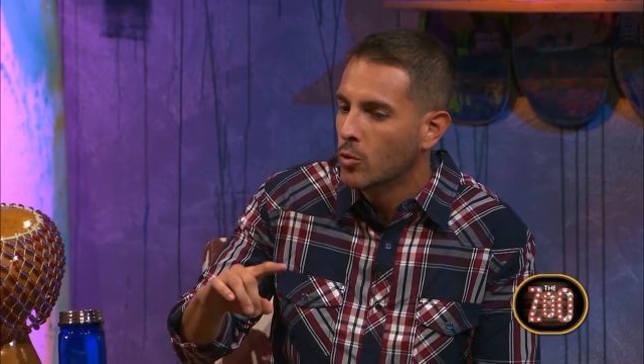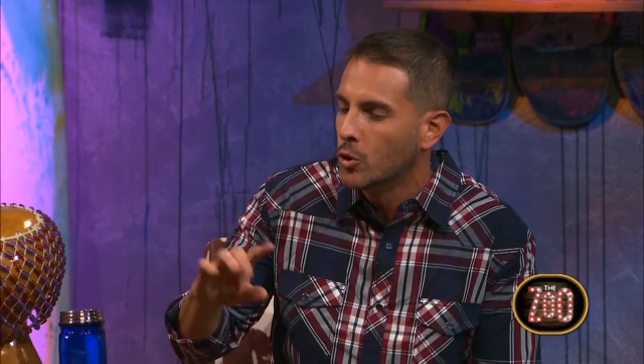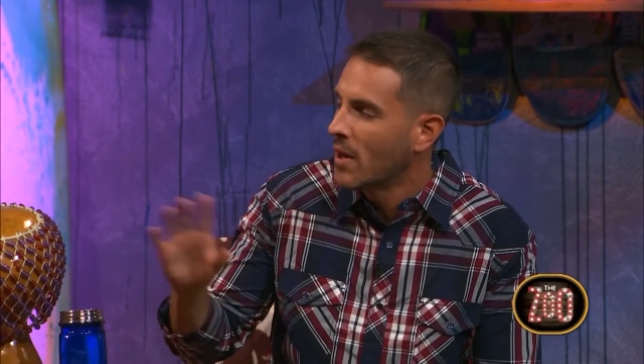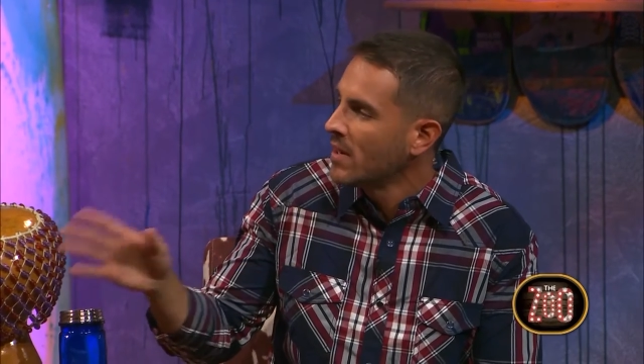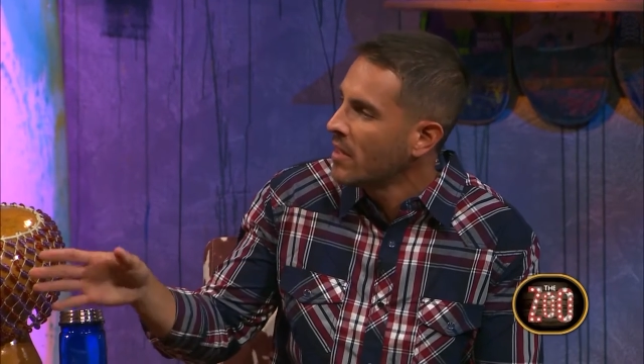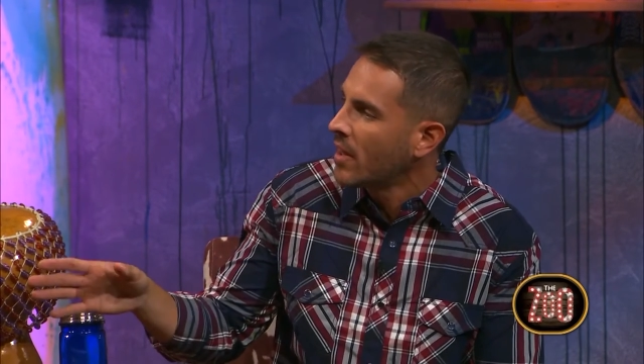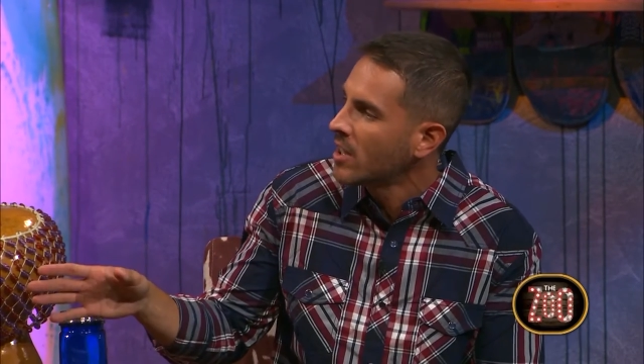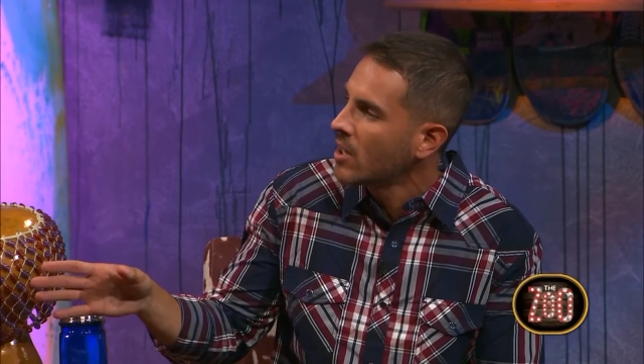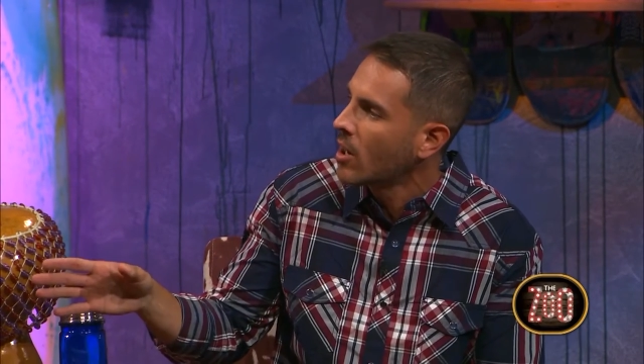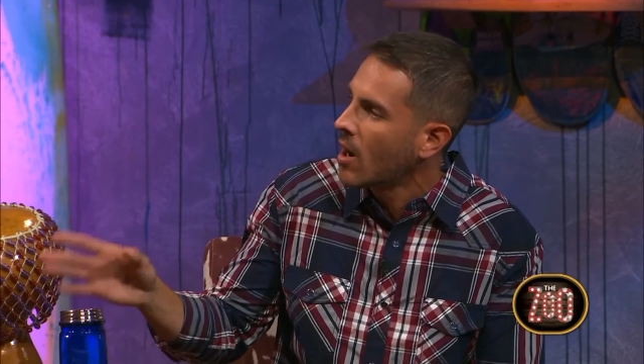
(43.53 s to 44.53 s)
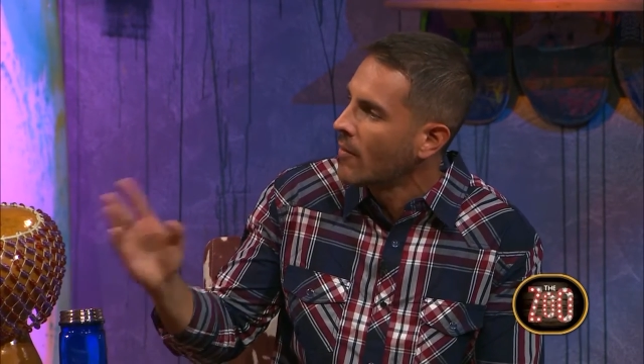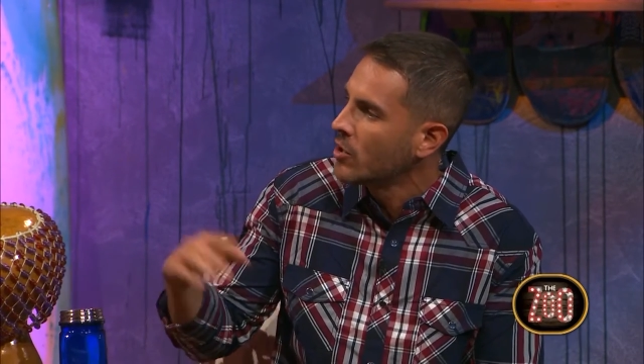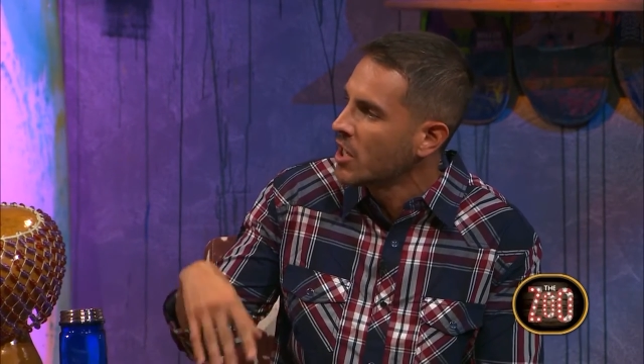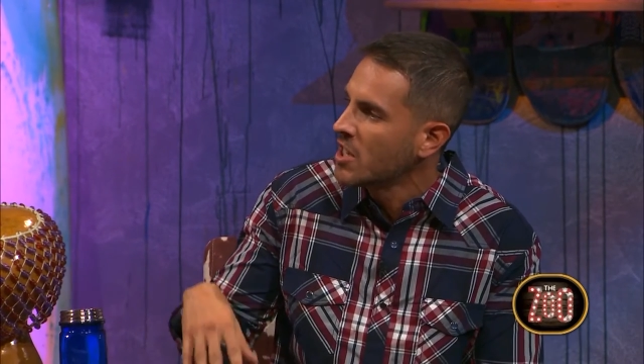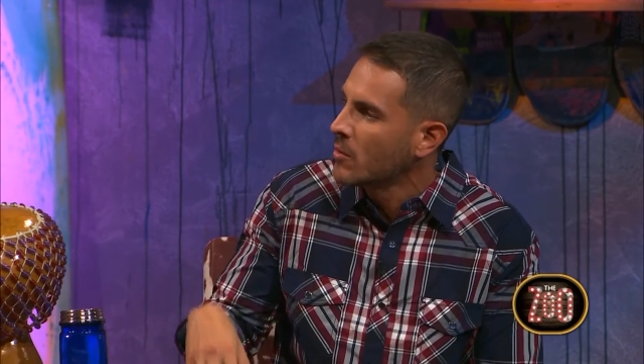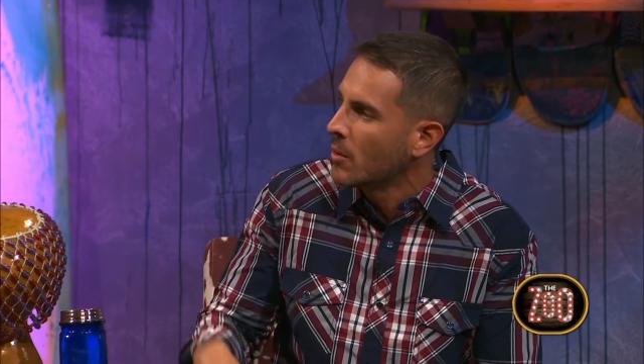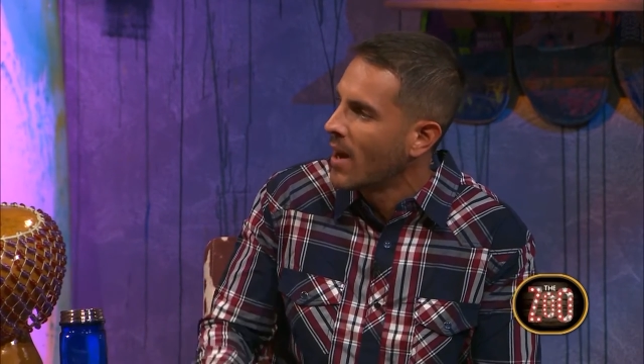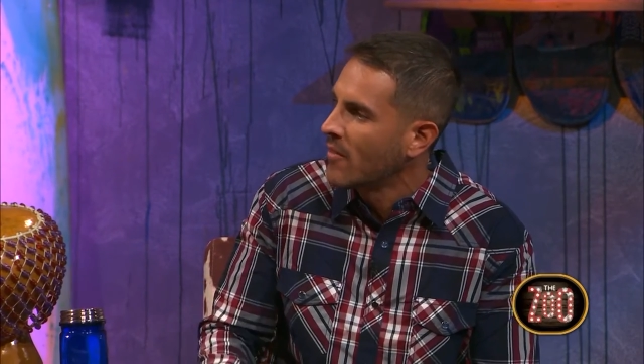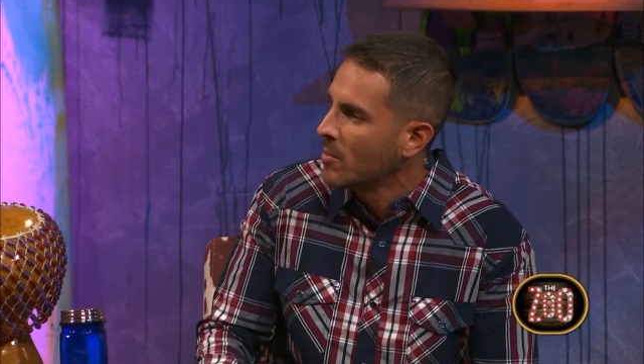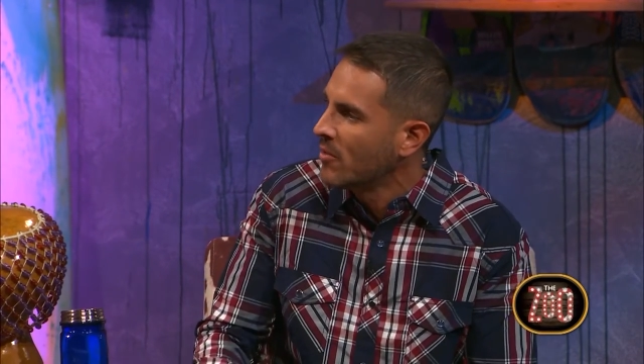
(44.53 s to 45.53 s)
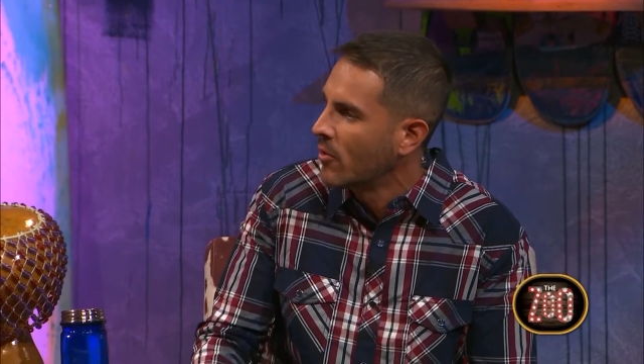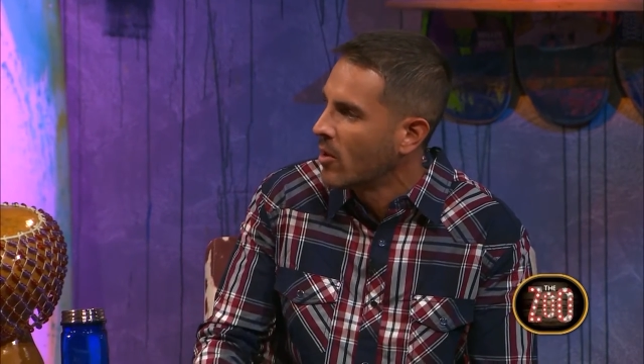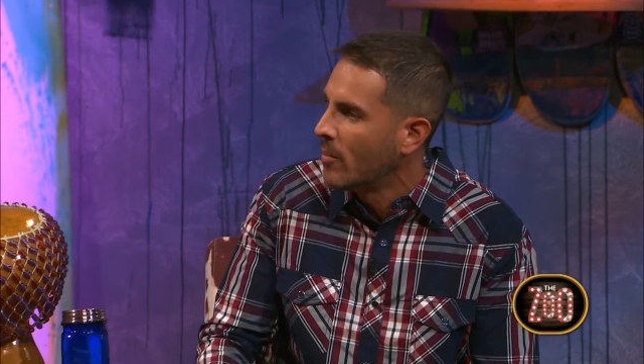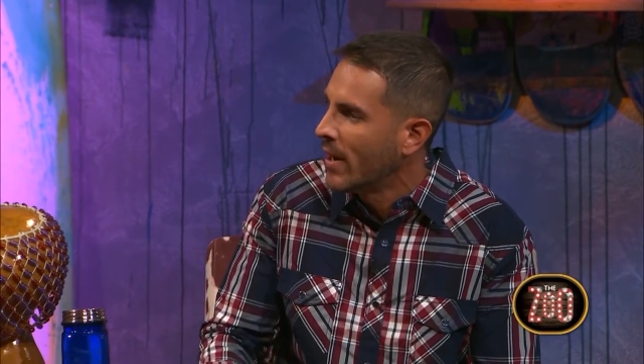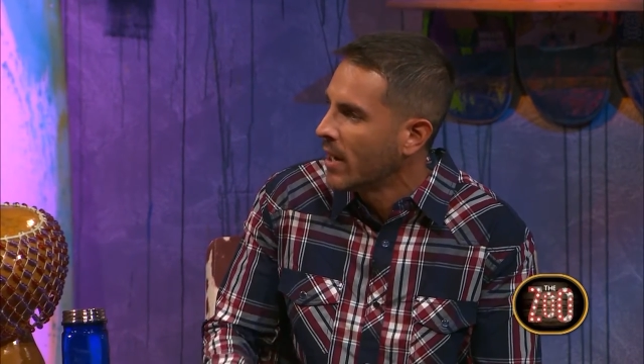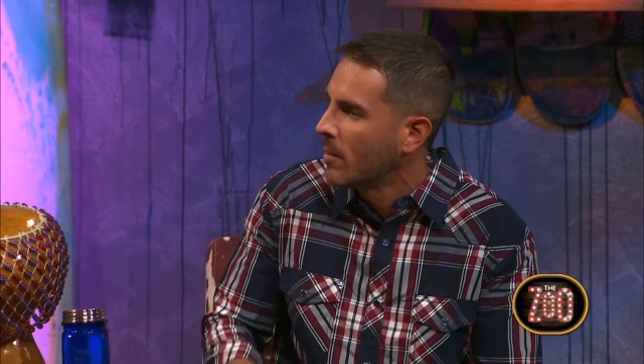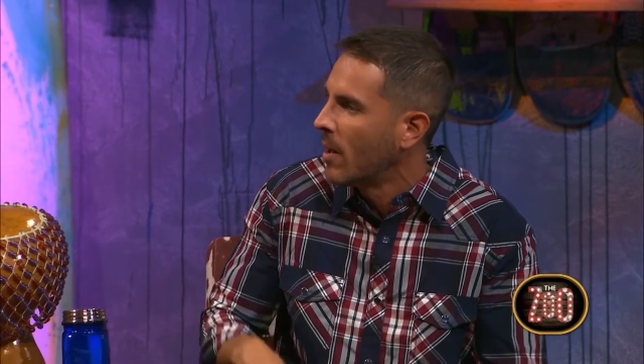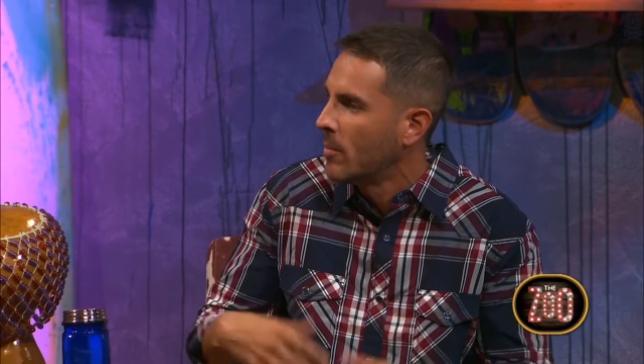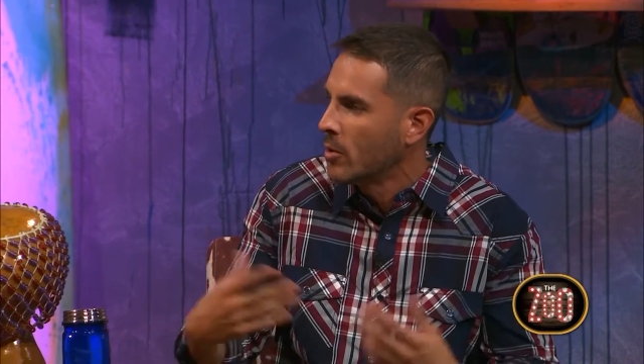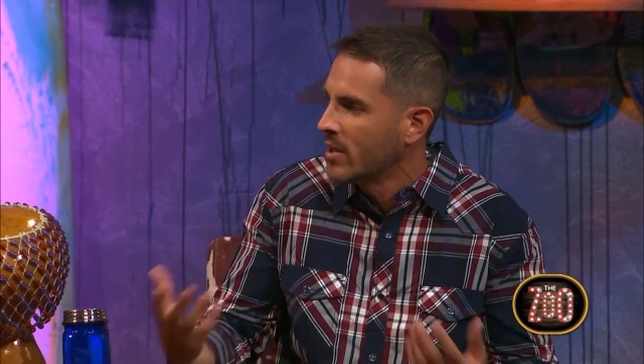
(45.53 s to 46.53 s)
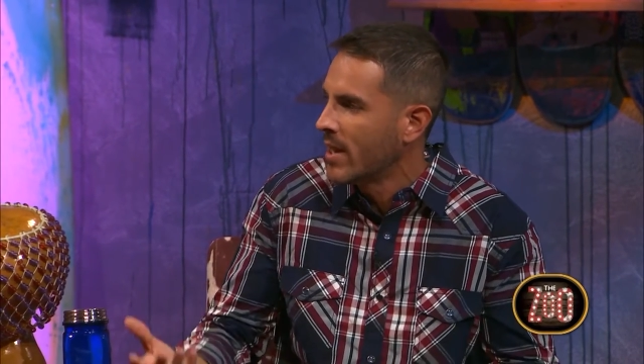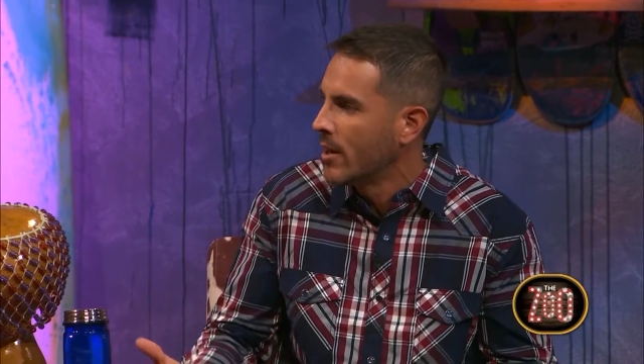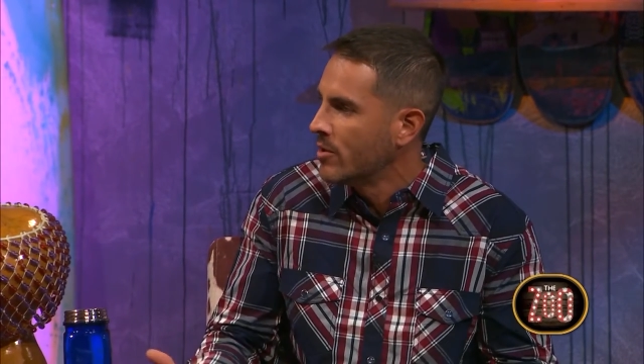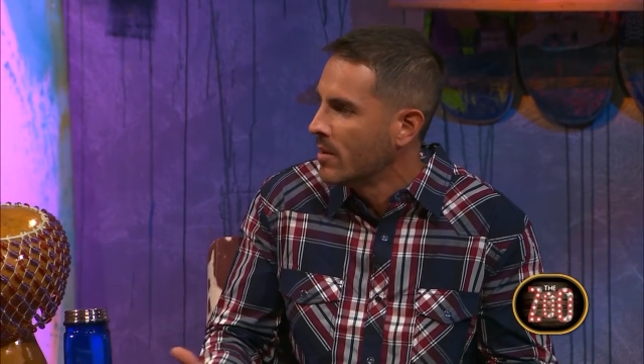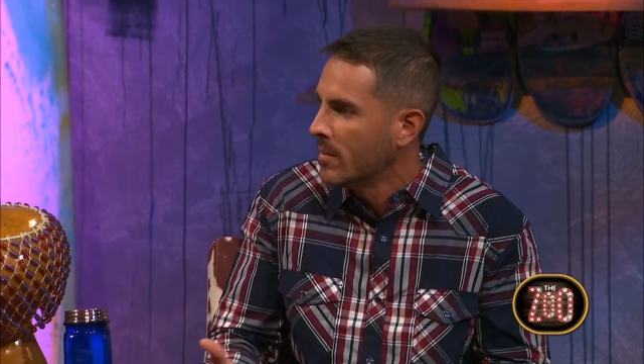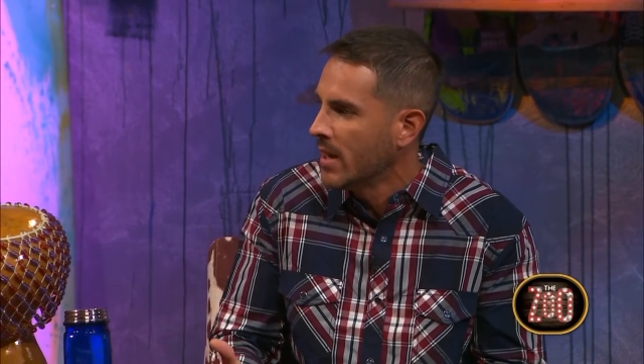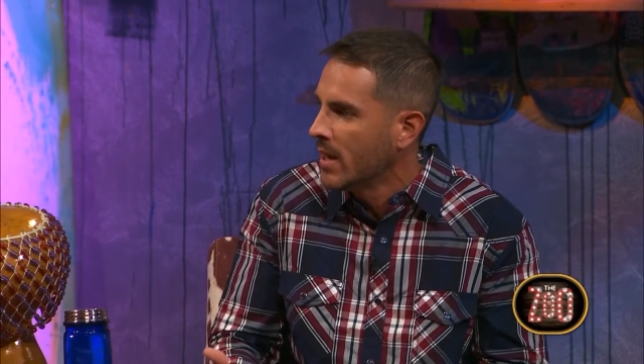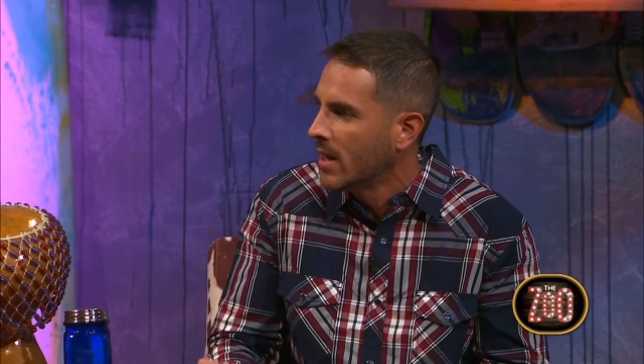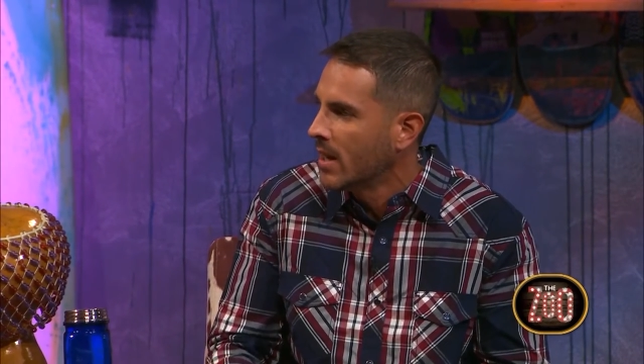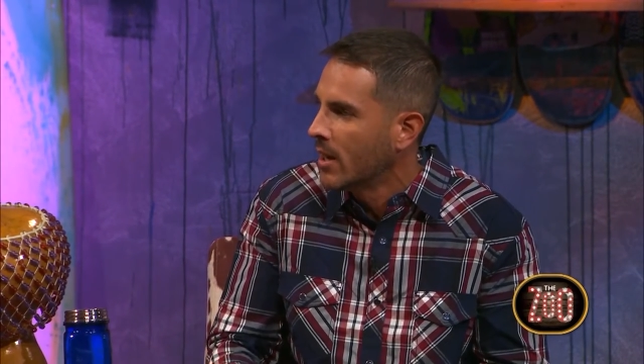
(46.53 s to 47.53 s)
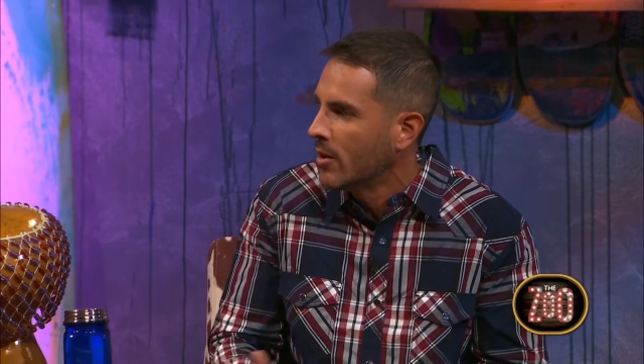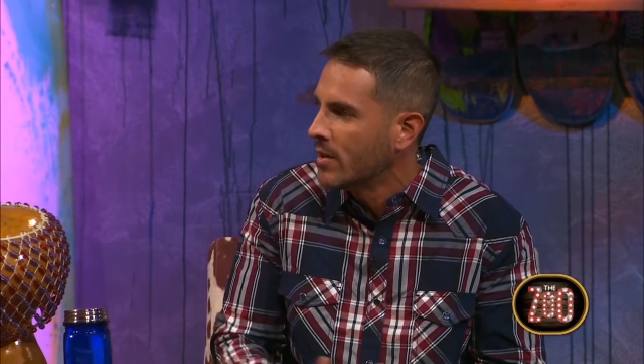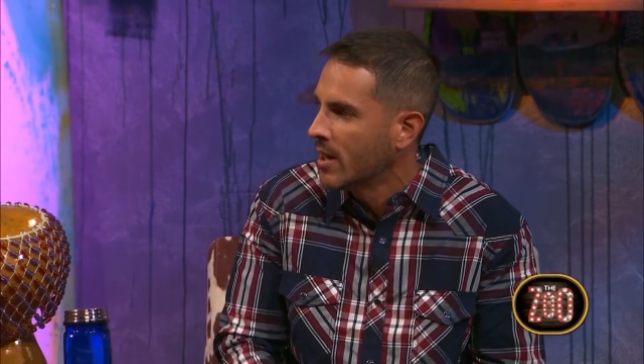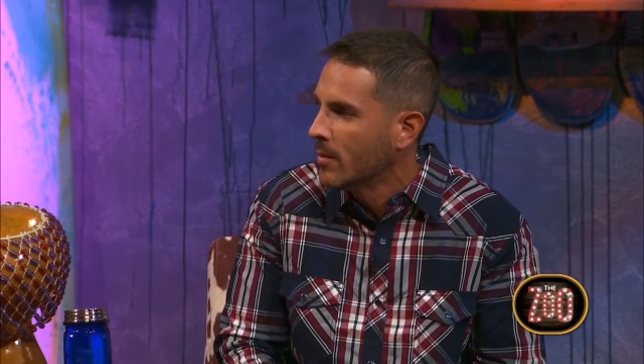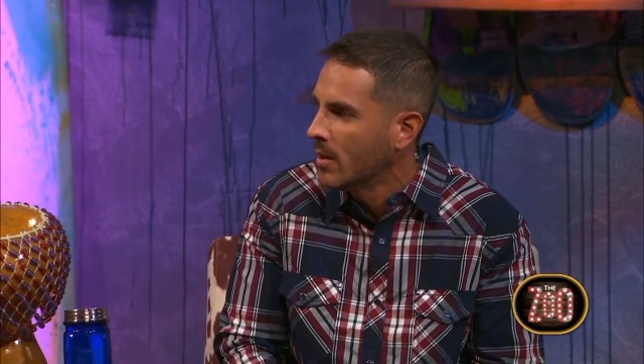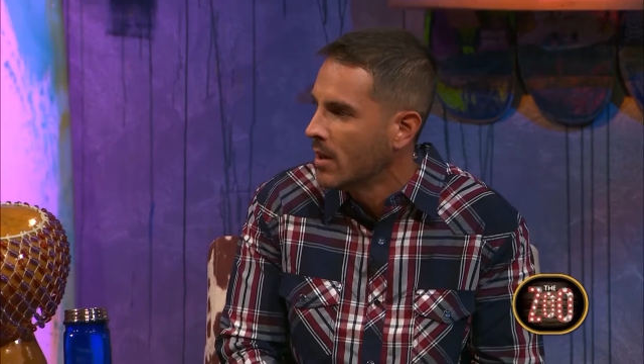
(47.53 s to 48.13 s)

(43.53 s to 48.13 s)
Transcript: do you have any thoughts on our conversation that we were having before the break about beauty standards in media and entertainment?